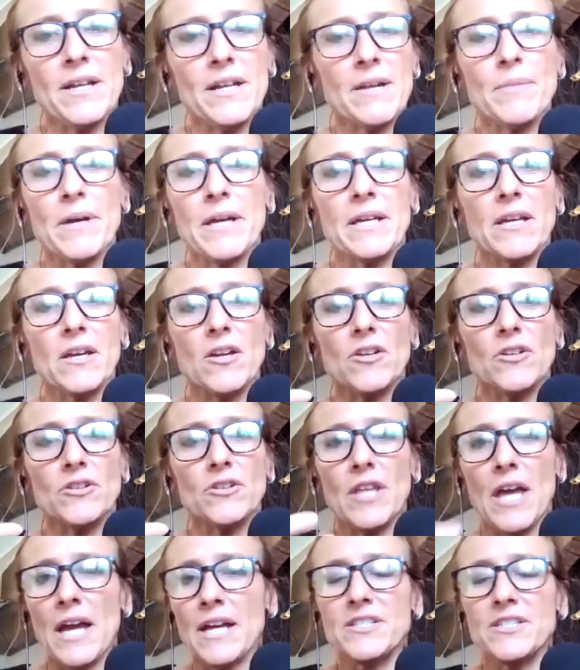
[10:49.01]
And I'm like,
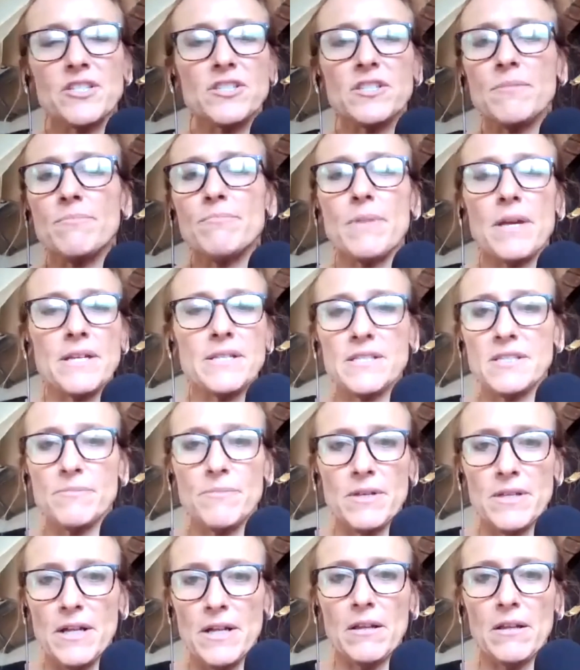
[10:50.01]
it just
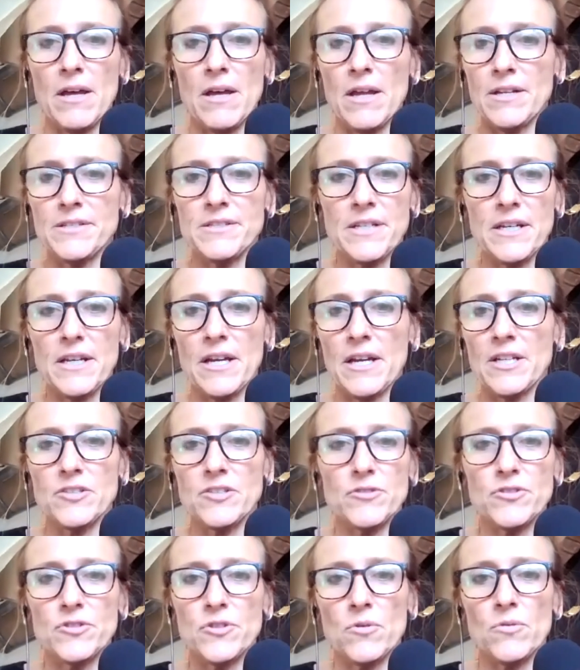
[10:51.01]
amazes me that a lot of
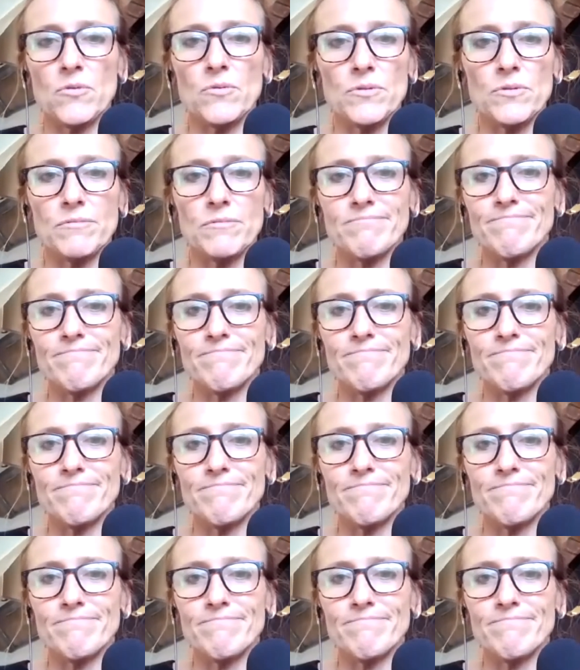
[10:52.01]
psychiatrists don't